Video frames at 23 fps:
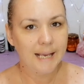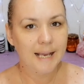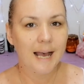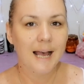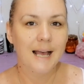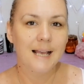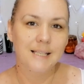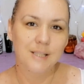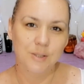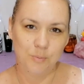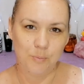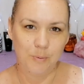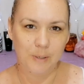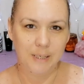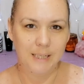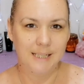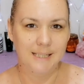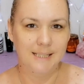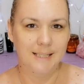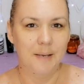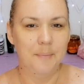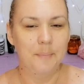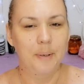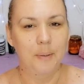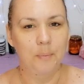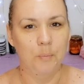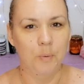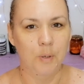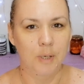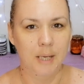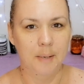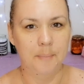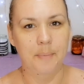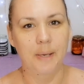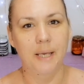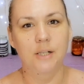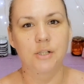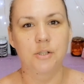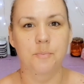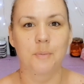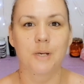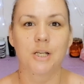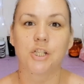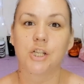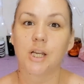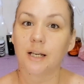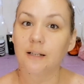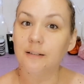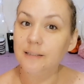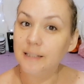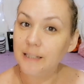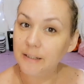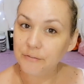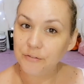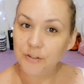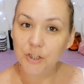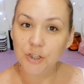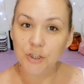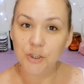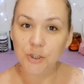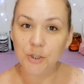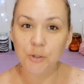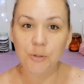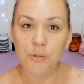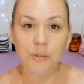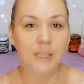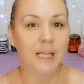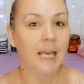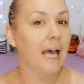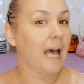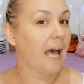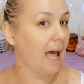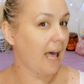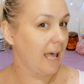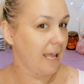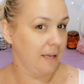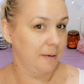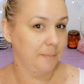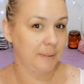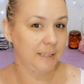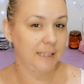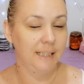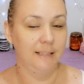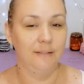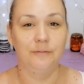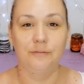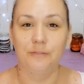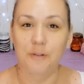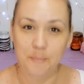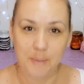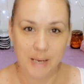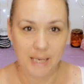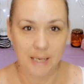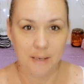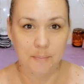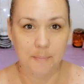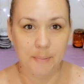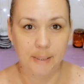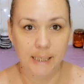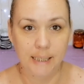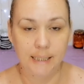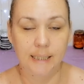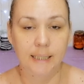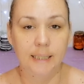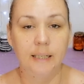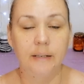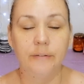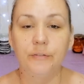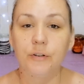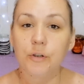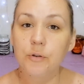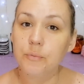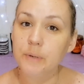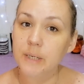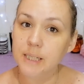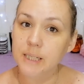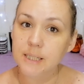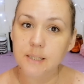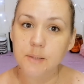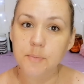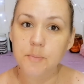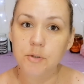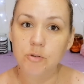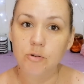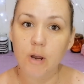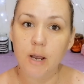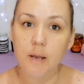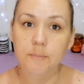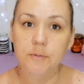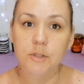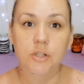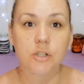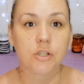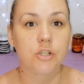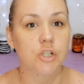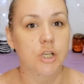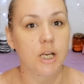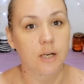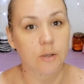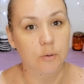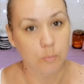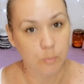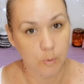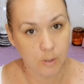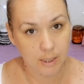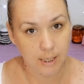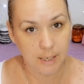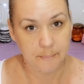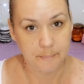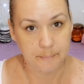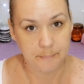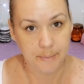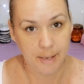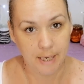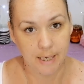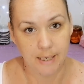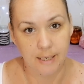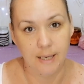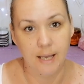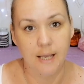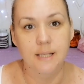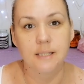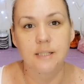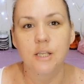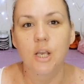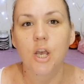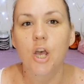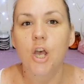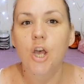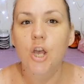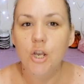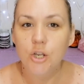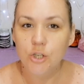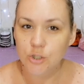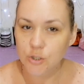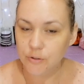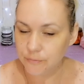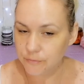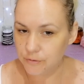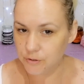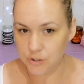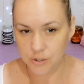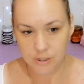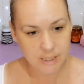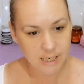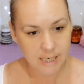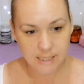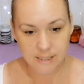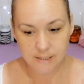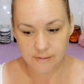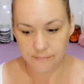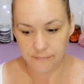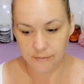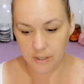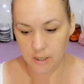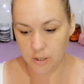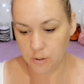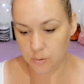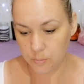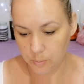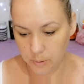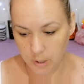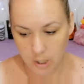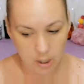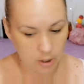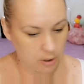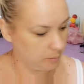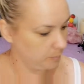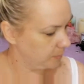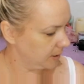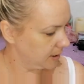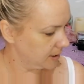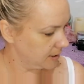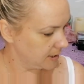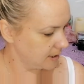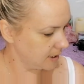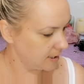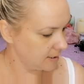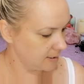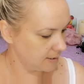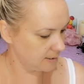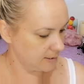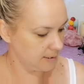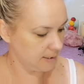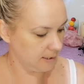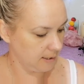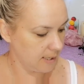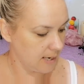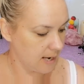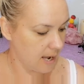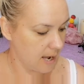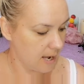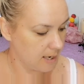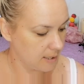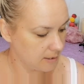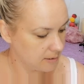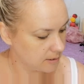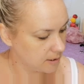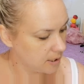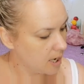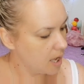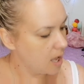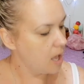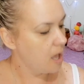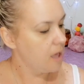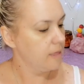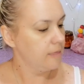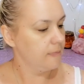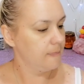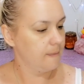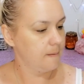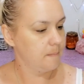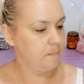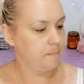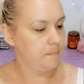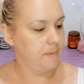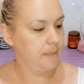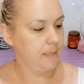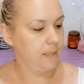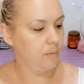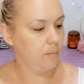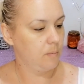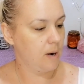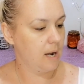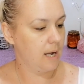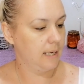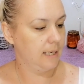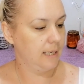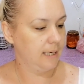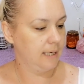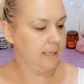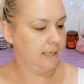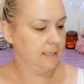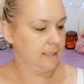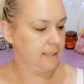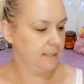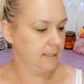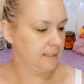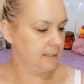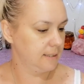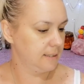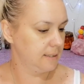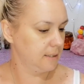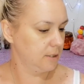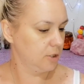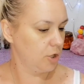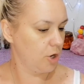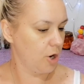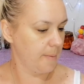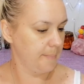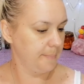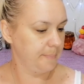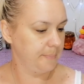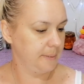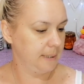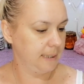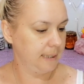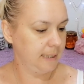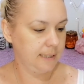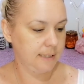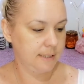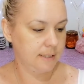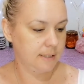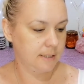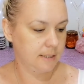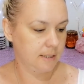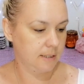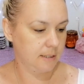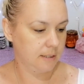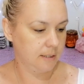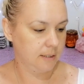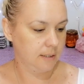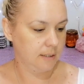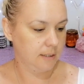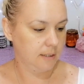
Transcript: guys, what is up and welcome back to my channel. If you're new here, I am Aline from Makeup by Aline. If you're already subscribed to this channel, welcome back guys. So for today's video, we're going to be testing out the BYS complete